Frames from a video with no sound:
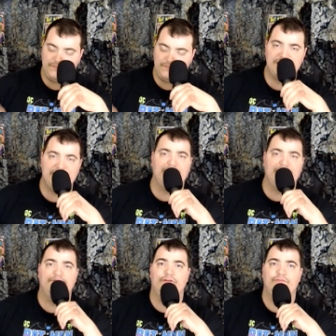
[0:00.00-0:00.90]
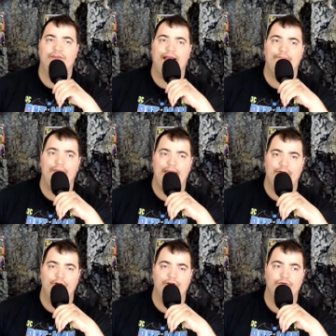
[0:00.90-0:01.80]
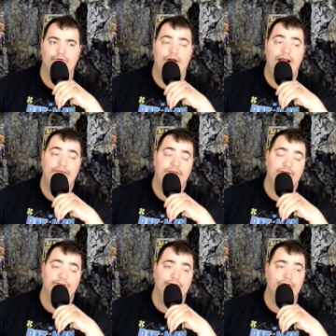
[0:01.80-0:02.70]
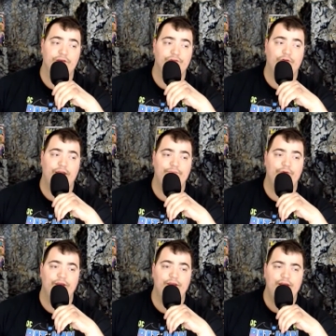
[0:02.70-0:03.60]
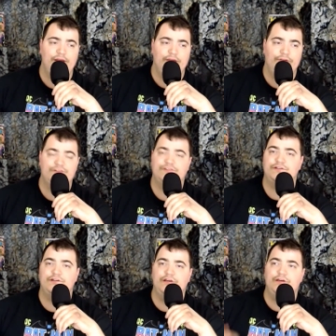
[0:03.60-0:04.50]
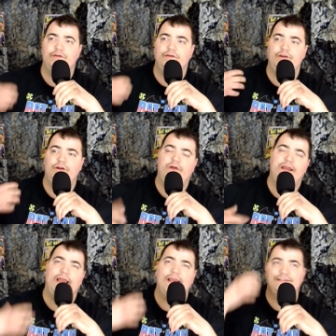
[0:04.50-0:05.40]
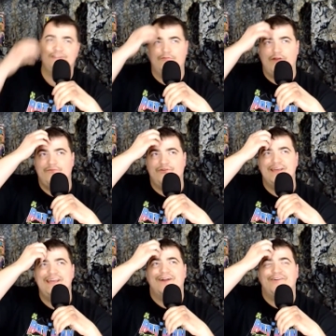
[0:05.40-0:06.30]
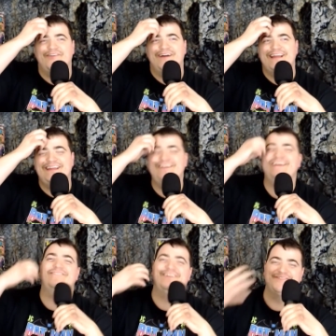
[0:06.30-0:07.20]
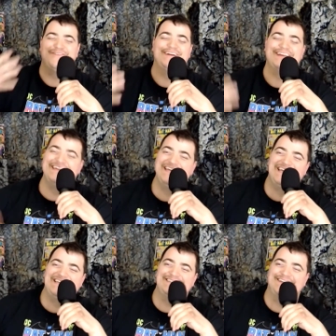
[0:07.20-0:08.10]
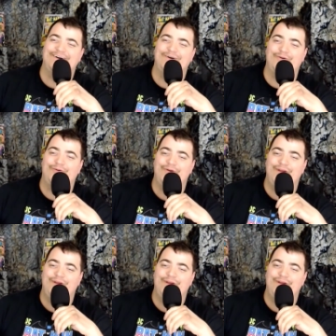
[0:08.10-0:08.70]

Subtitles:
second film, you got Penguin, who I think is great. But there's, you know, I guess I'm rambling here, but you get my point. So